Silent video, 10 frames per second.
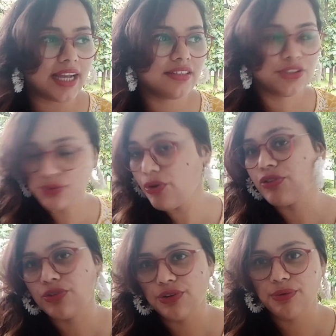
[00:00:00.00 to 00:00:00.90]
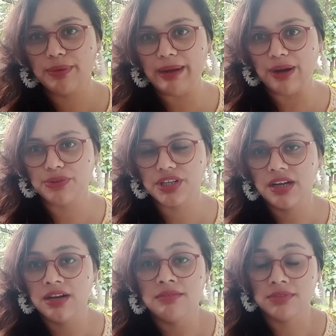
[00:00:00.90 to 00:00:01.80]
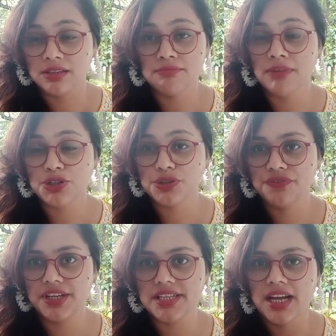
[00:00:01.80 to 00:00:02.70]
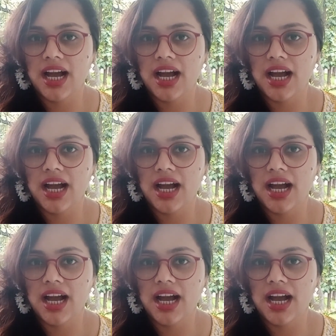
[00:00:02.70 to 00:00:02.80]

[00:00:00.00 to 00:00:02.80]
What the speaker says: I did not know about much of it.